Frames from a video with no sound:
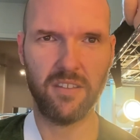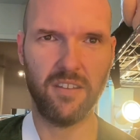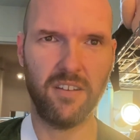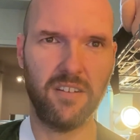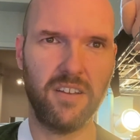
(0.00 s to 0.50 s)

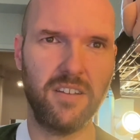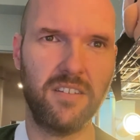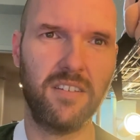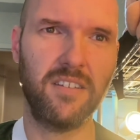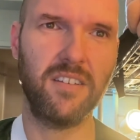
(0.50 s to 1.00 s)
All right,
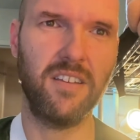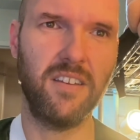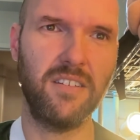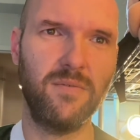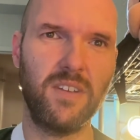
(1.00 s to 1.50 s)

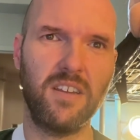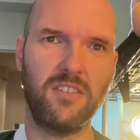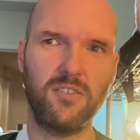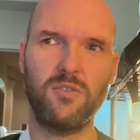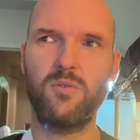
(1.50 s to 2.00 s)
end of day
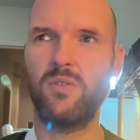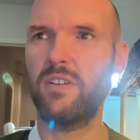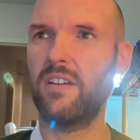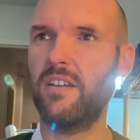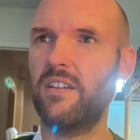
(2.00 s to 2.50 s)
2,
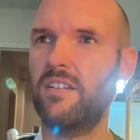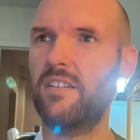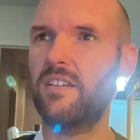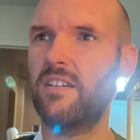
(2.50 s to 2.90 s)
and